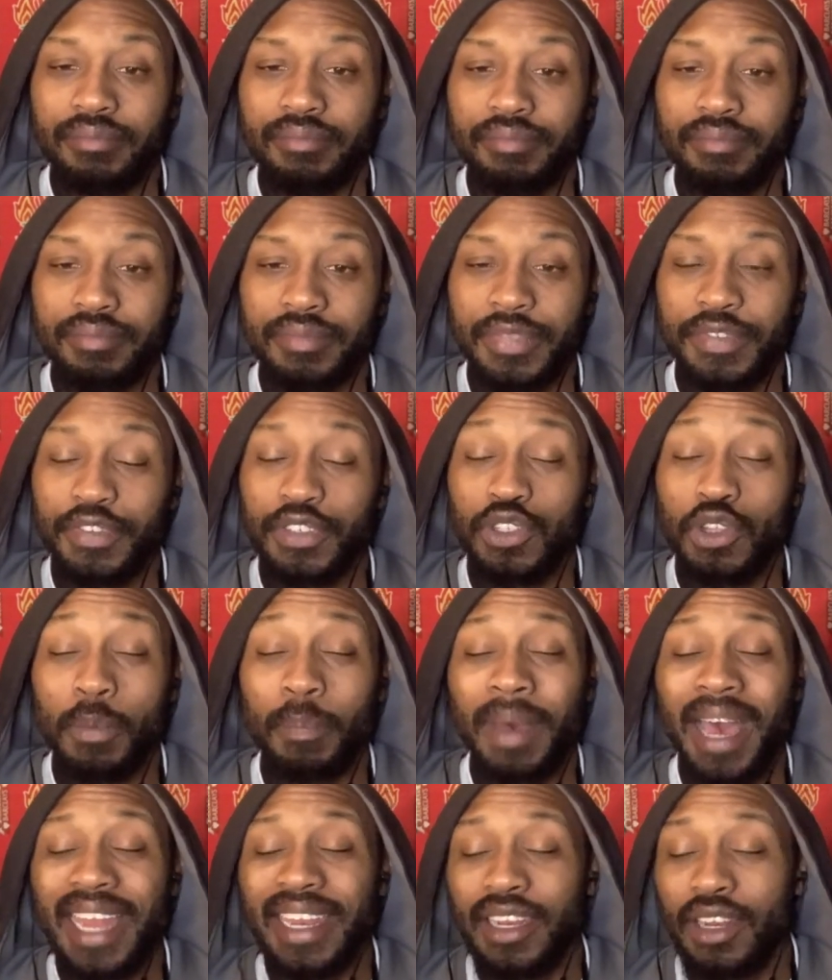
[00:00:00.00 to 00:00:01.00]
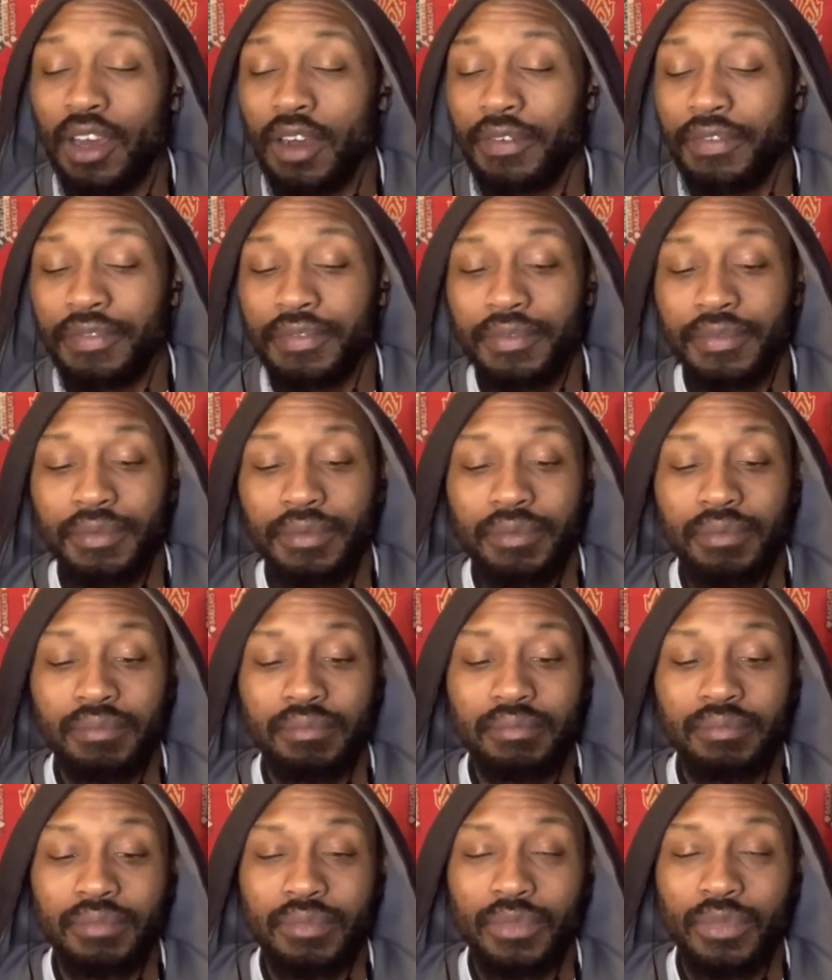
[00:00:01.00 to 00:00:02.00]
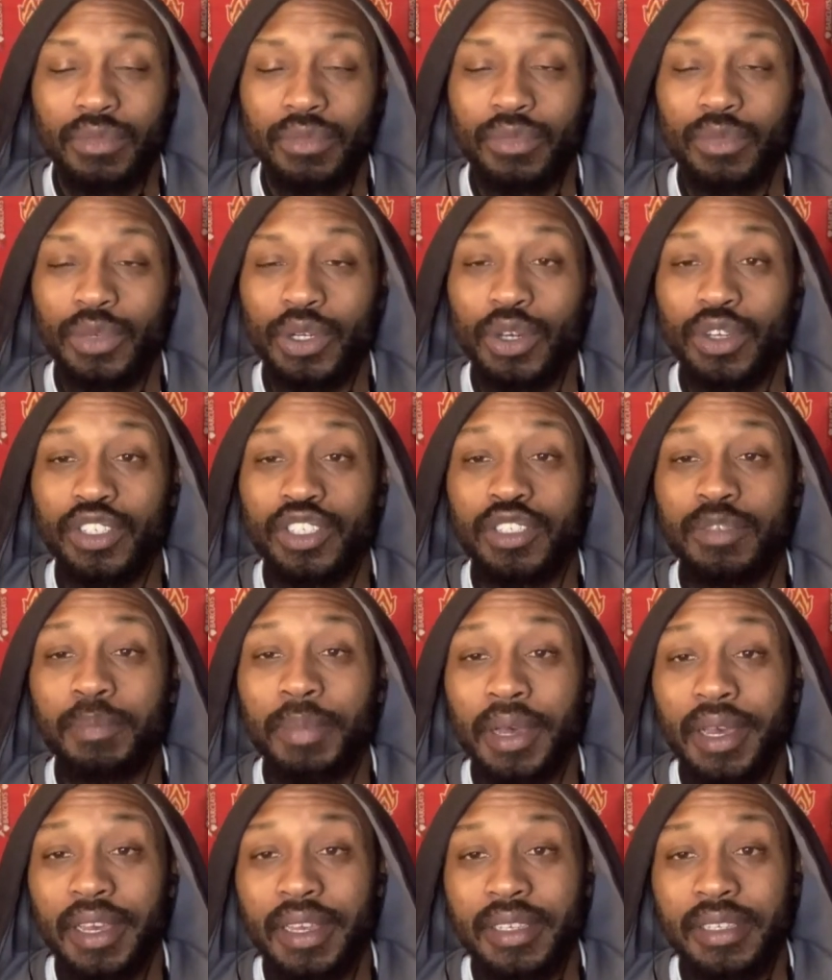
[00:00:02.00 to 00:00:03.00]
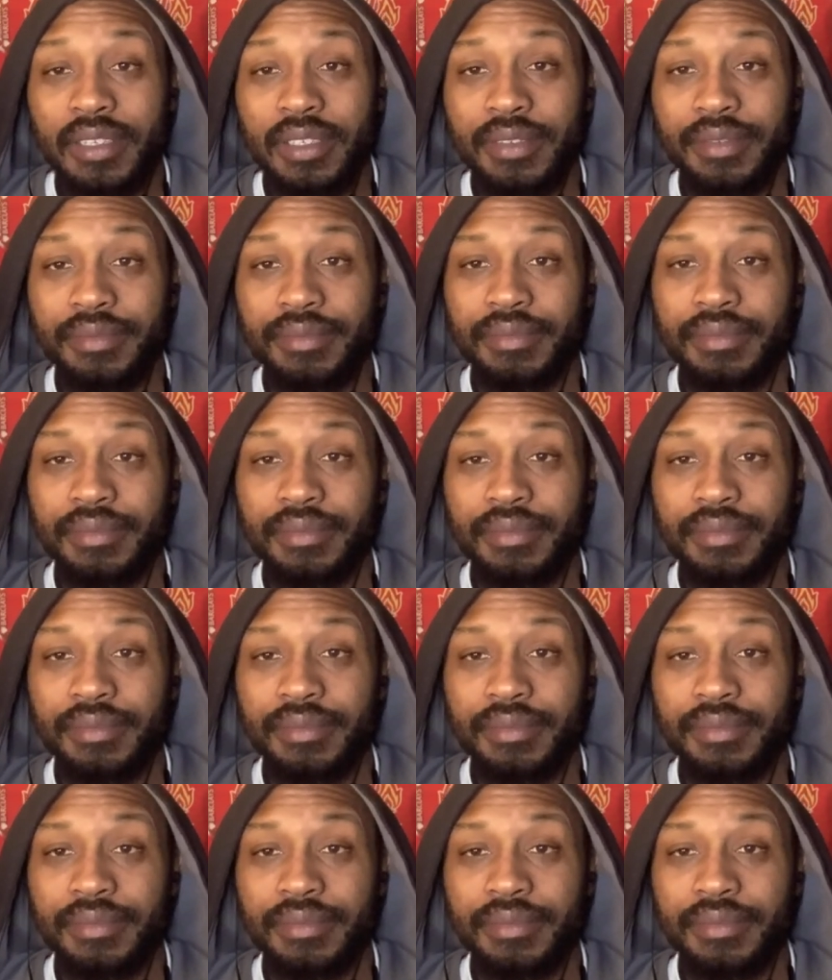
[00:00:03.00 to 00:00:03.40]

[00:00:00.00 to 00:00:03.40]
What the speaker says: If it's not bad enough, we got Spurs.